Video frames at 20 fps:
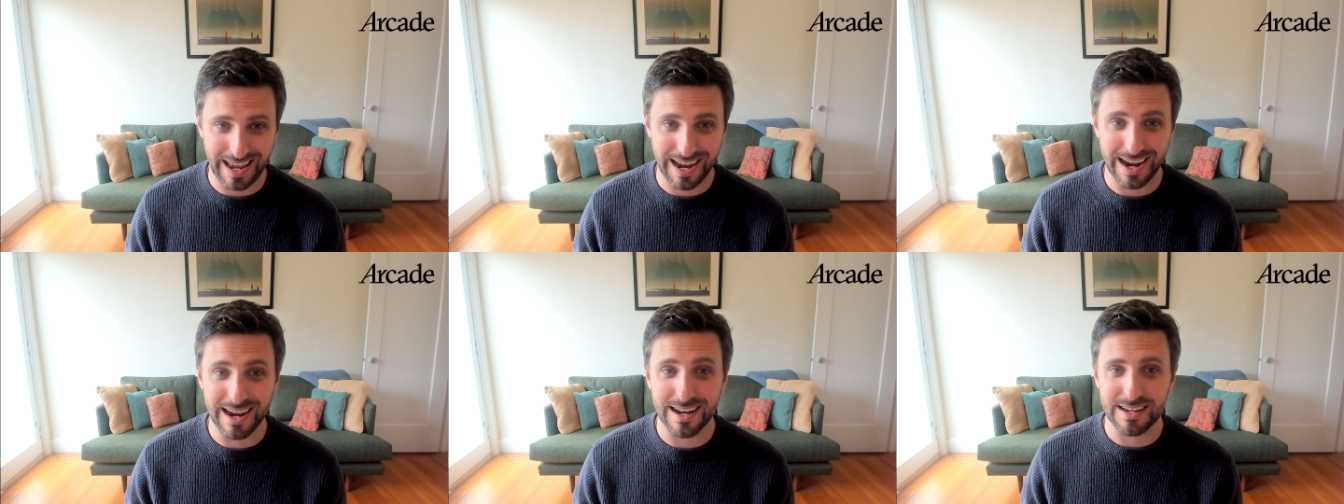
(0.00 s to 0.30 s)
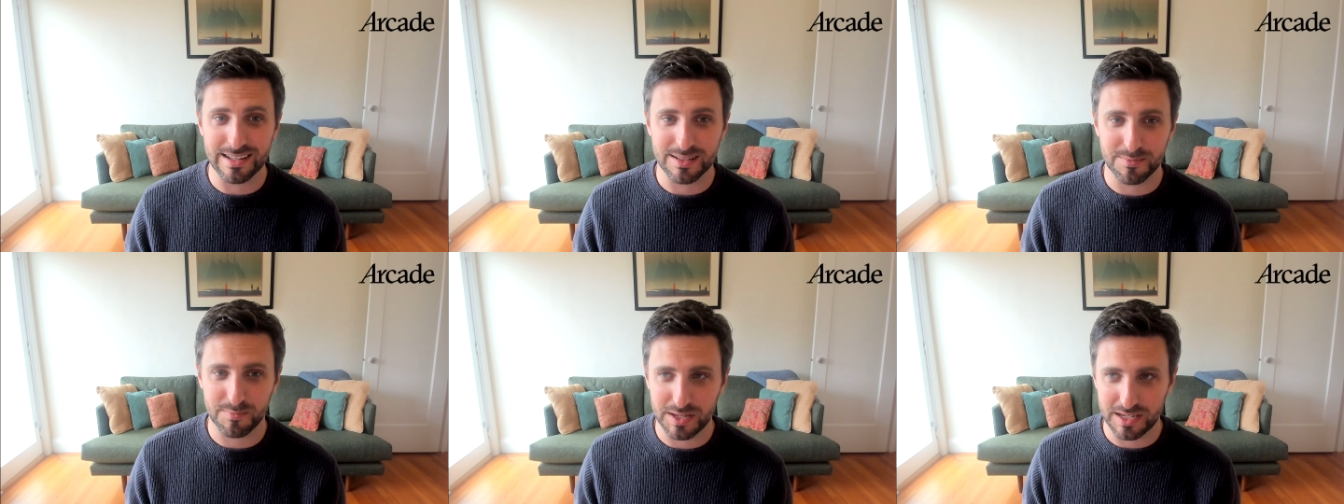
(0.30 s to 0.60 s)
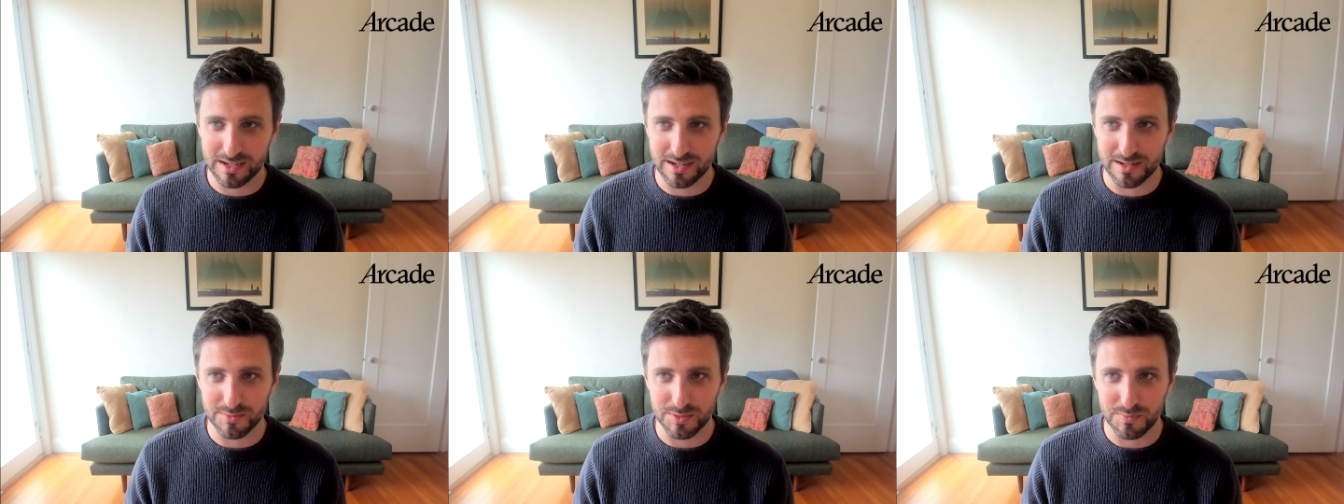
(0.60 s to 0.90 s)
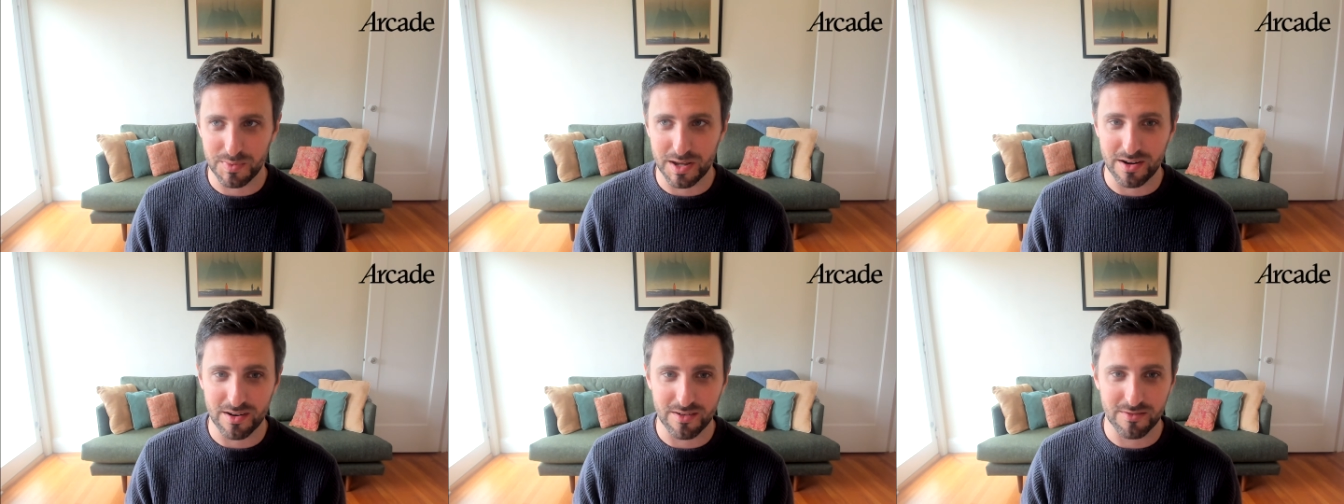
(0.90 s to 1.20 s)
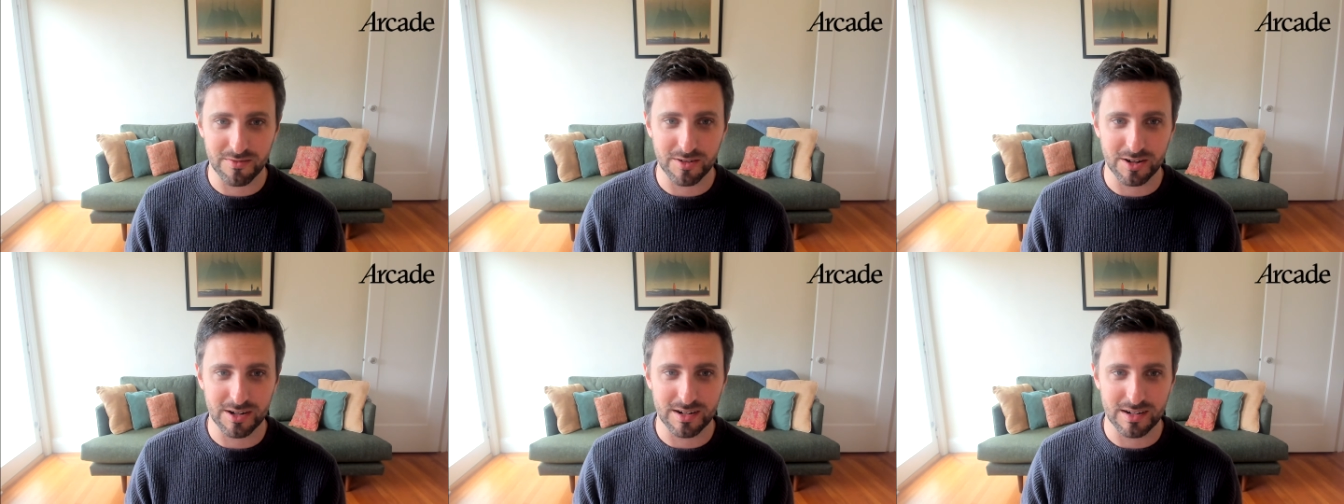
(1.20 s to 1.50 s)
and it becomes better
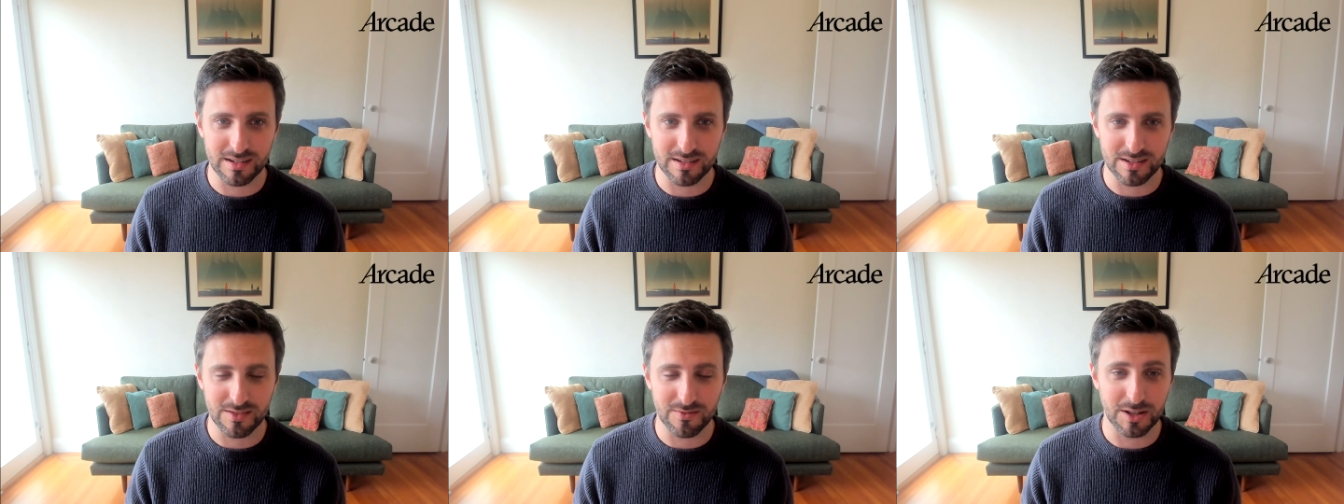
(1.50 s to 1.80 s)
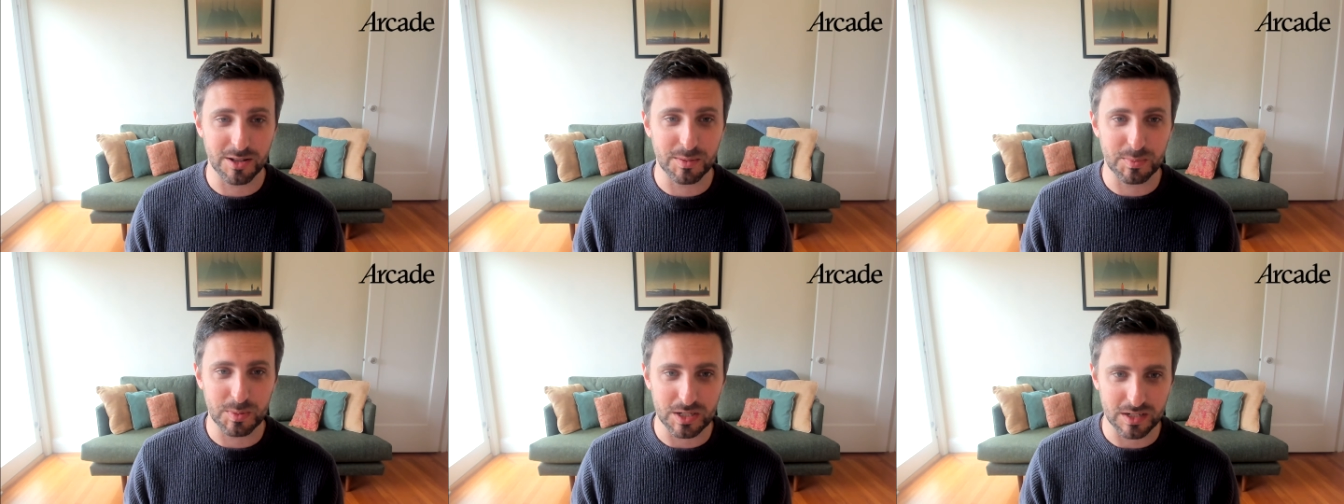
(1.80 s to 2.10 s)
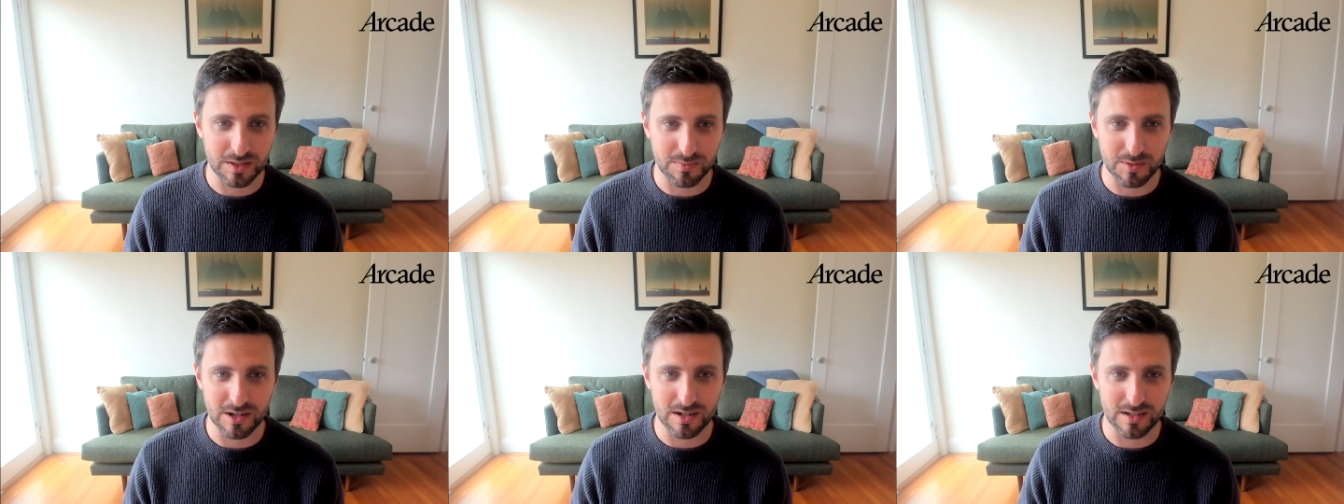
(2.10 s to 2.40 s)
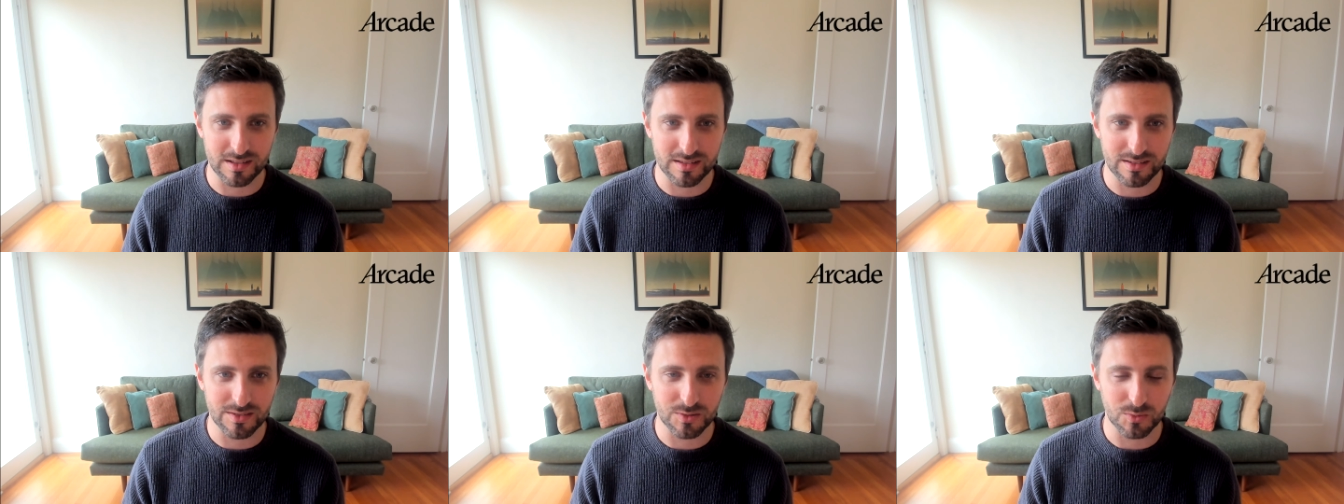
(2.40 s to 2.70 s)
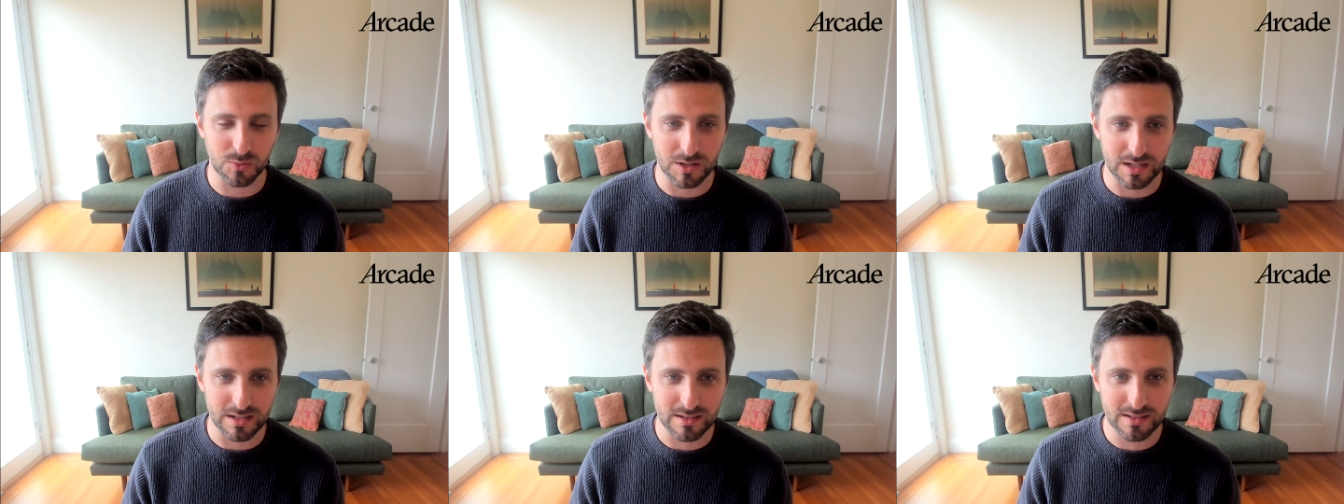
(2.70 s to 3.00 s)
for a developer experience
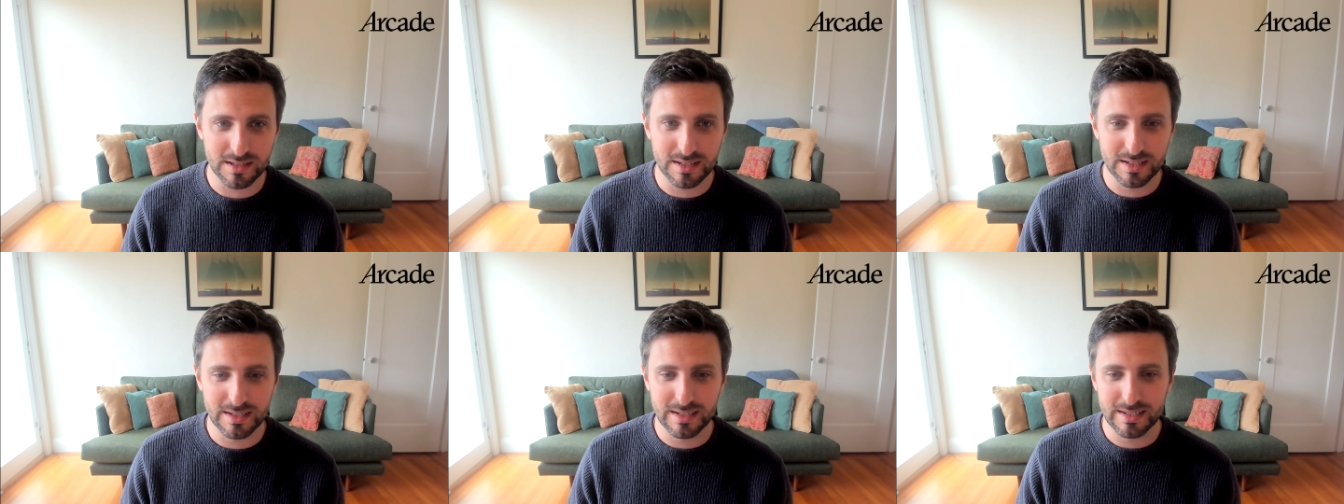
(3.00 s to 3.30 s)
as well.